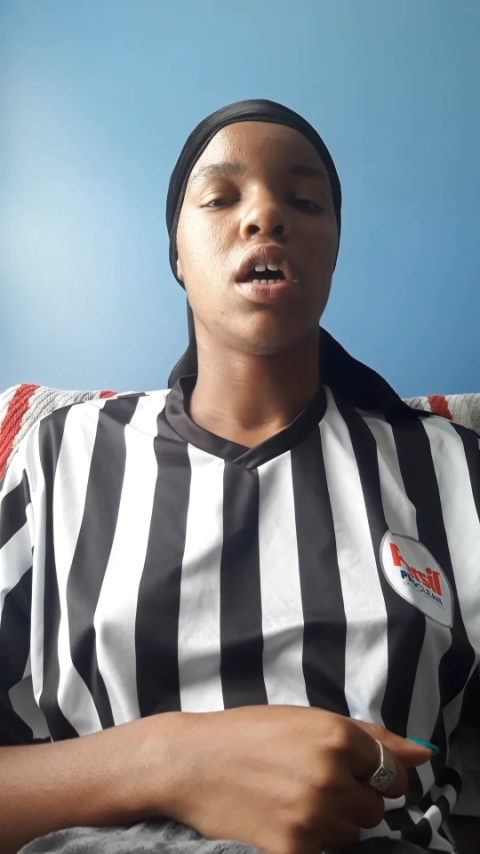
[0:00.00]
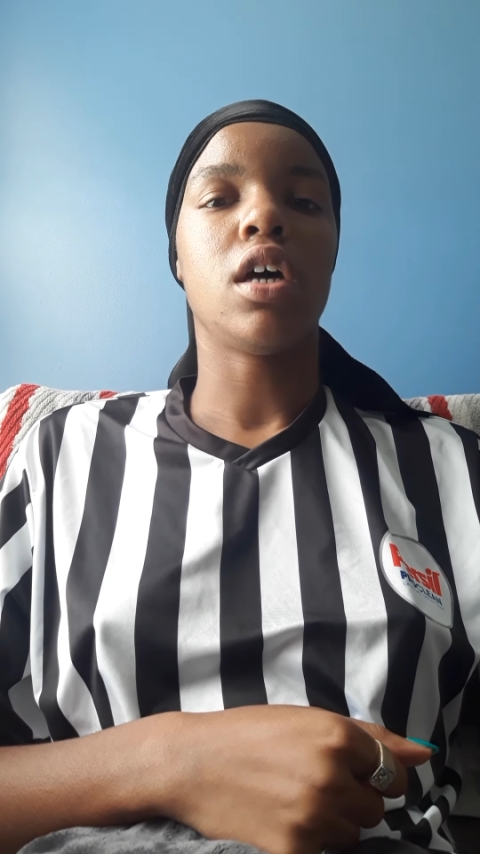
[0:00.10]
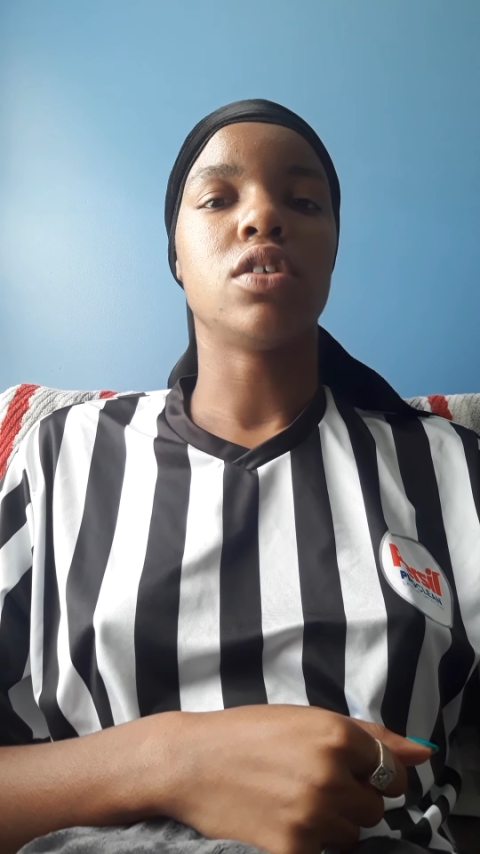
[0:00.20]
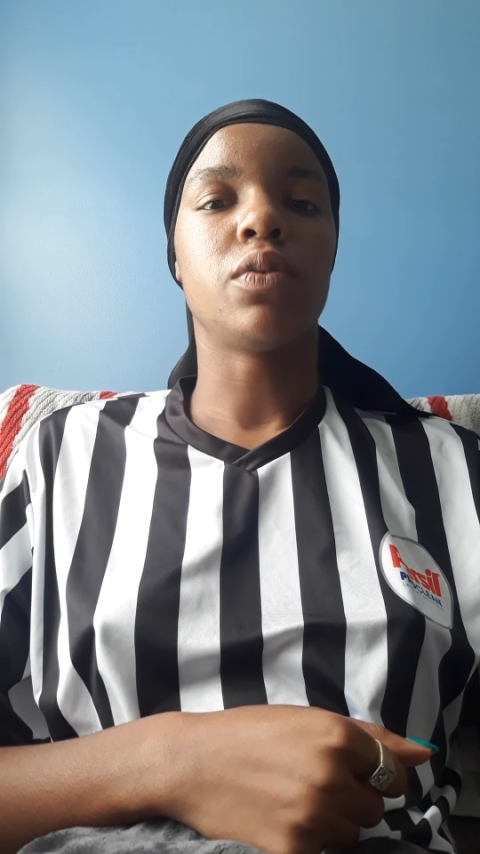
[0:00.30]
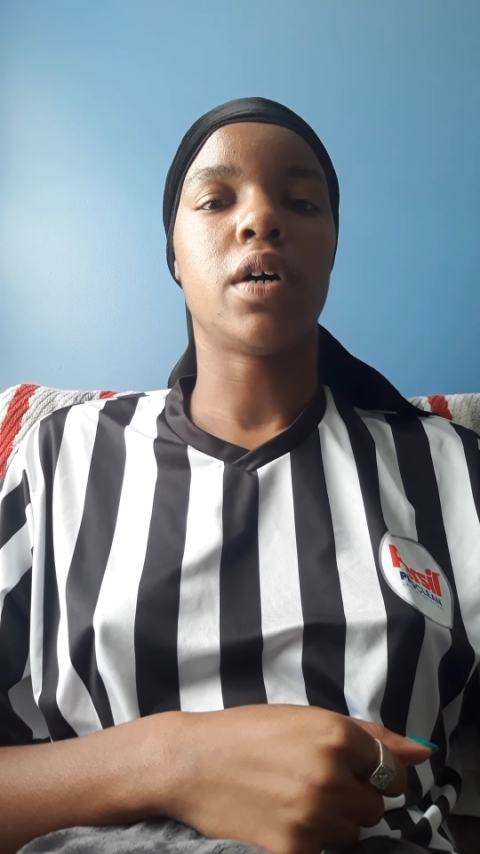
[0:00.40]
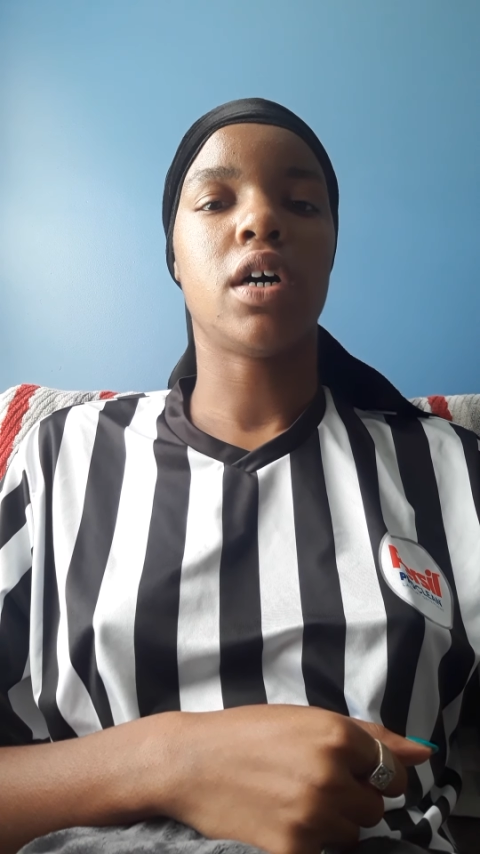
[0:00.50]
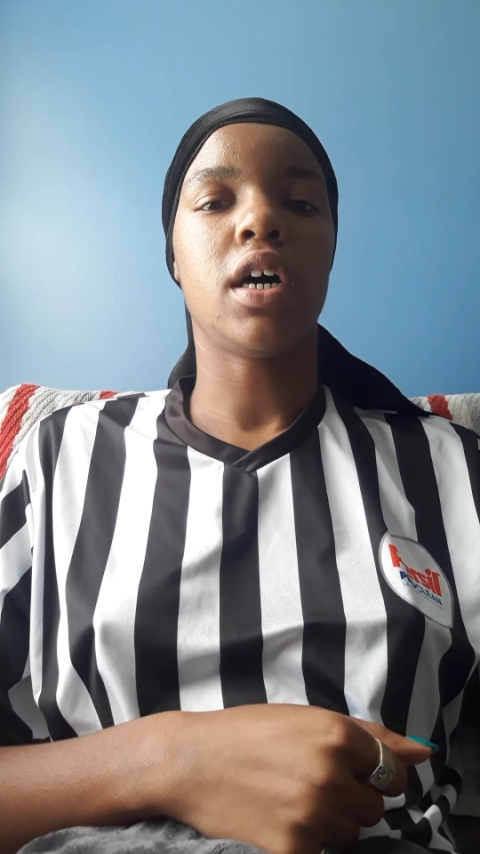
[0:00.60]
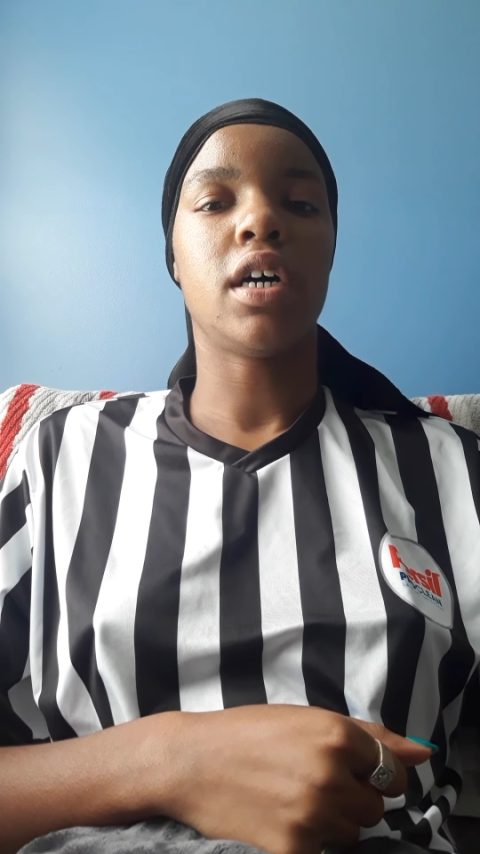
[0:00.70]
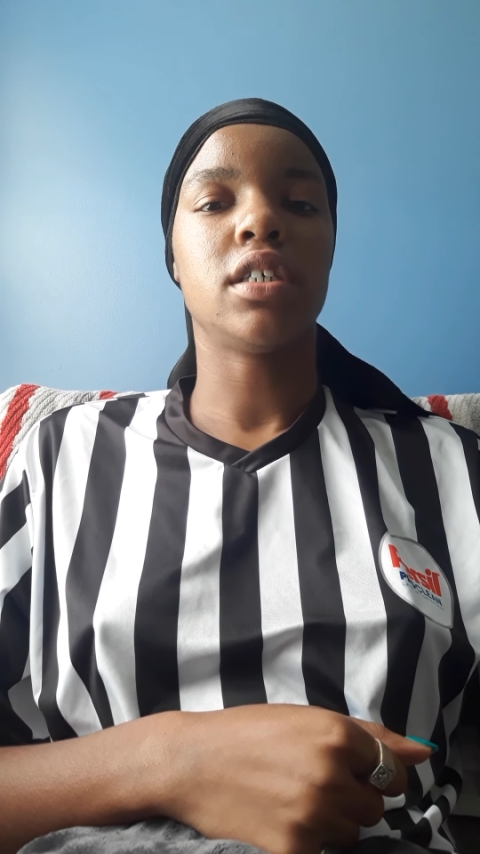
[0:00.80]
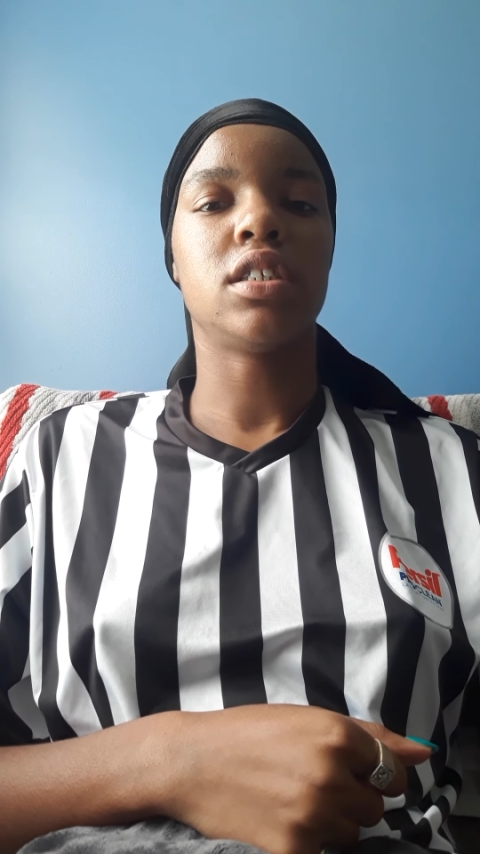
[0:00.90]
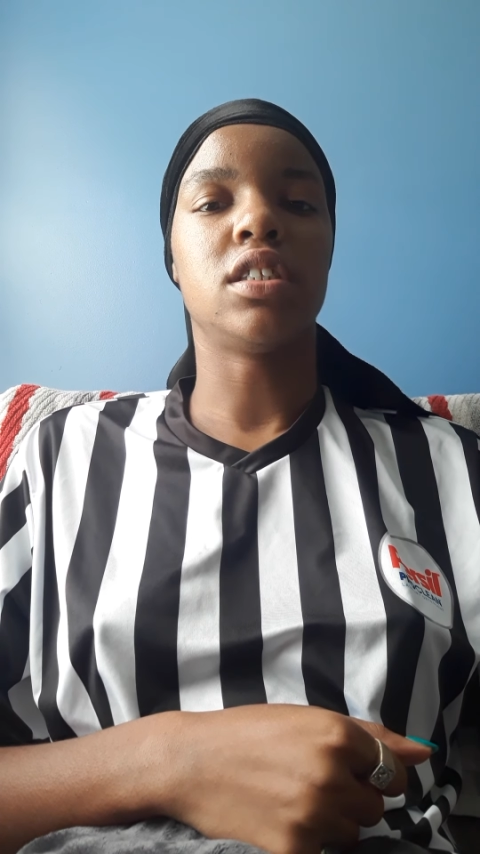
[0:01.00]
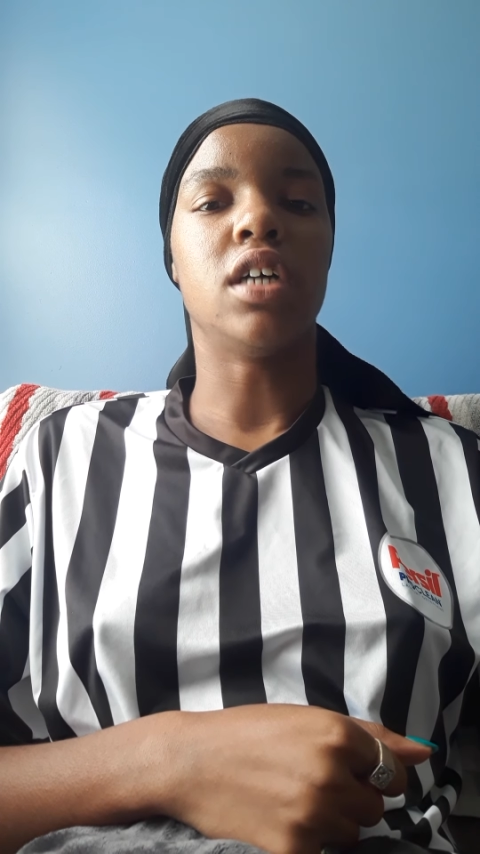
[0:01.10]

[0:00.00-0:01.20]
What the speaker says: As well as